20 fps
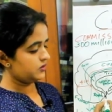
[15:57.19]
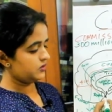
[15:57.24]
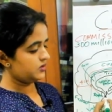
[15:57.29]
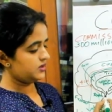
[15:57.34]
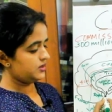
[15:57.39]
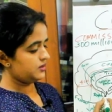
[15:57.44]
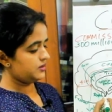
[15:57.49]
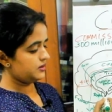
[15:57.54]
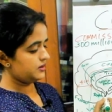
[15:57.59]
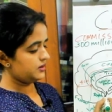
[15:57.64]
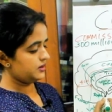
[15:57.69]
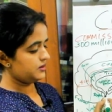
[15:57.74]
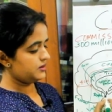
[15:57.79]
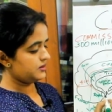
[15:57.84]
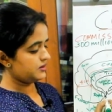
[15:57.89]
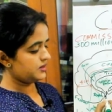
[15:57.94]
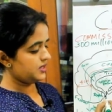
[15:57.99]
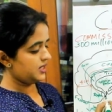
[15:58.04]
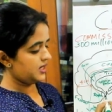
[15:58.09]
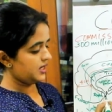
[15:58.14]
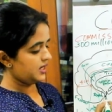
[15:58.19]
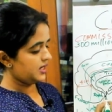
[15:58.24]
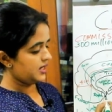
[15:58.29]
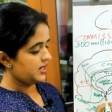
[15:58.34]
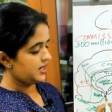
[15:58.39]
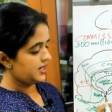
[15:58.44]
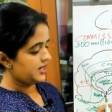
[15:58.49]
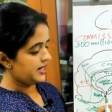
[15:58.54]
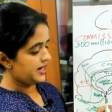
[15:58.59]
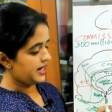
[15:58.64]
So this is the
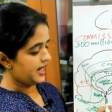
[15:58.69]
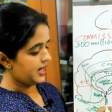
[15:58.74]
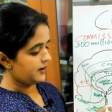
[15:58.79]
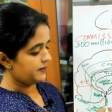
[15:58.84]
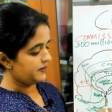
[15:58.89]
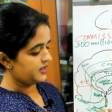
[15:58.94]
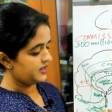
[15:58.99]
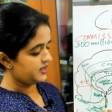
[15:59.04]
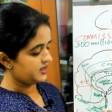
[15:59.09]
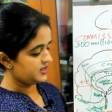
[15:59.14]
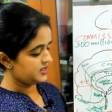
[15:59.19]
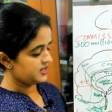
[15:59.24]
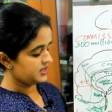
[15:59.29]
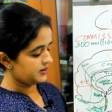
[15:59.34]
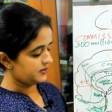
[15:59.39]
lamina